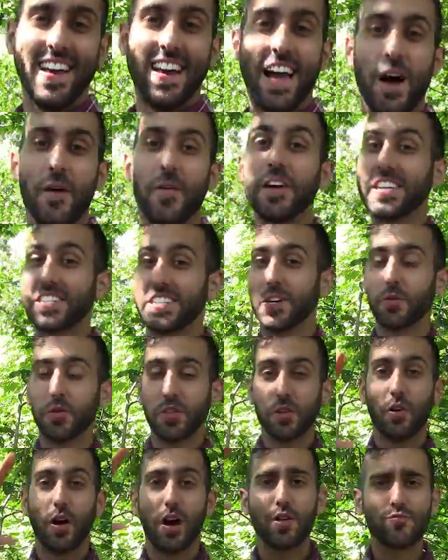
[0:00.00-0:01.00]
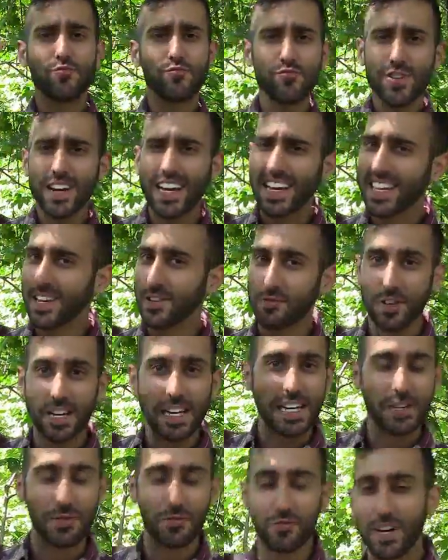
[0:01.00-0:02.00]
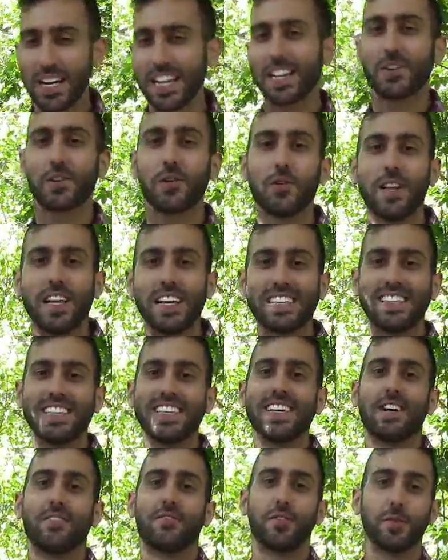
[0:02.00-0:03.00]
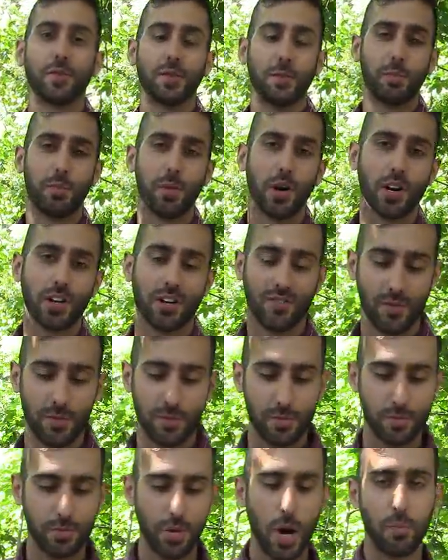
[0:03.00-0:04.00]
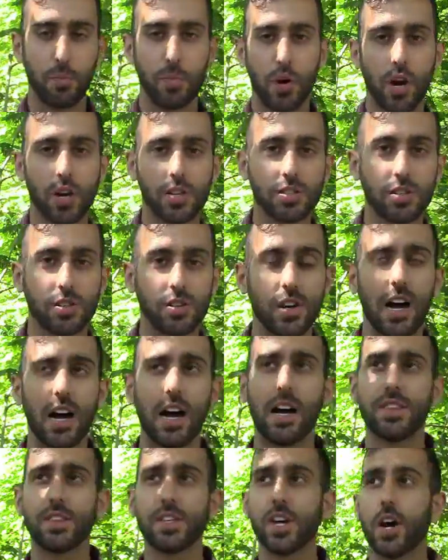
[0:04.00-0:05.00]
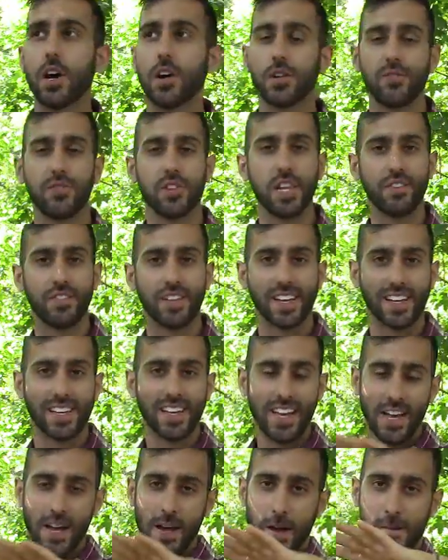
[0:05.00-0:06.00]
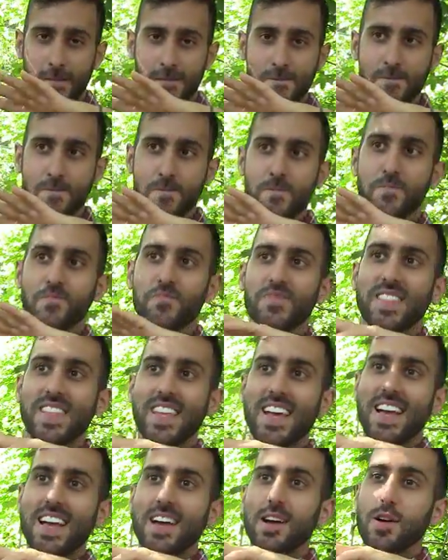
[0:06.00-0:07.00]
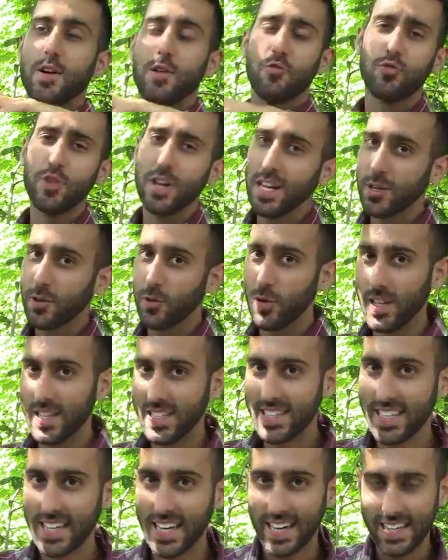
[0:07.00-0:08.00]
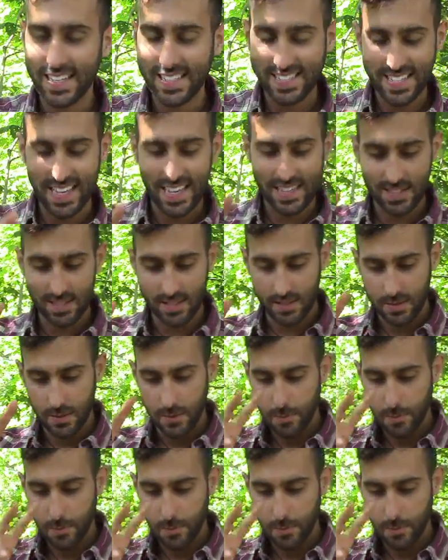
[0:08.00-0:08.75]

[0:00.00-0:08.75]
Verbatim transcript: I want to share with you a really, really, really cool idea from the book from Bob Proctor, uh, The Art of Living. Really cool idea. He says